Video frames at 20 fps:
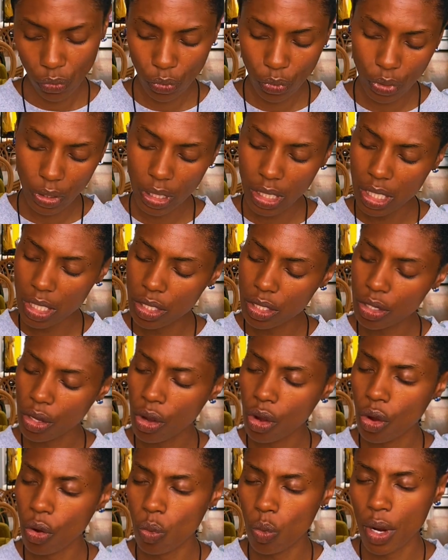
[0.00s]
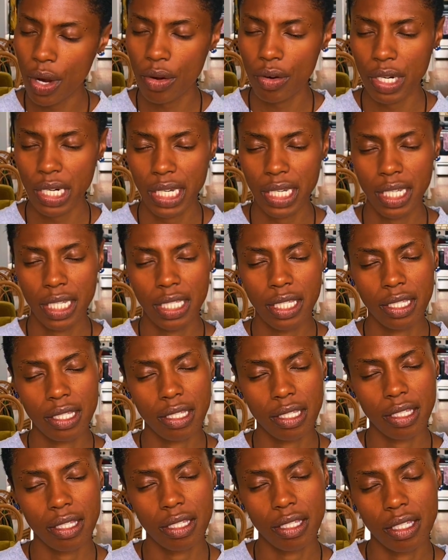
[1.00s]
Release all
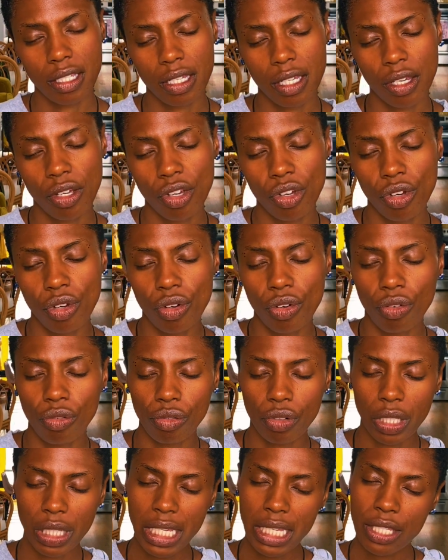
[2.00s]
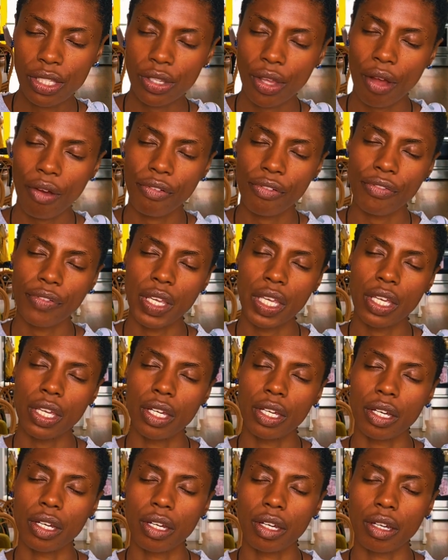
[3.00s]
worries. Release all
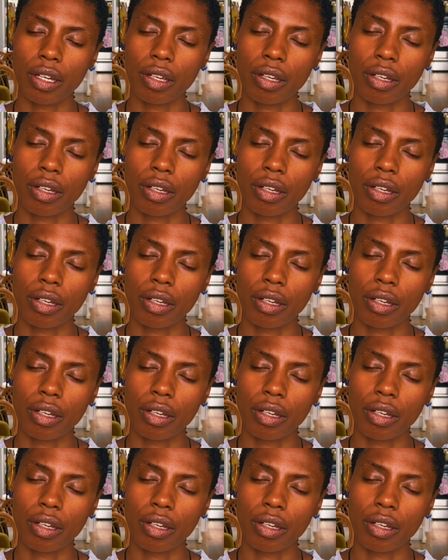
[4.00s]
fear.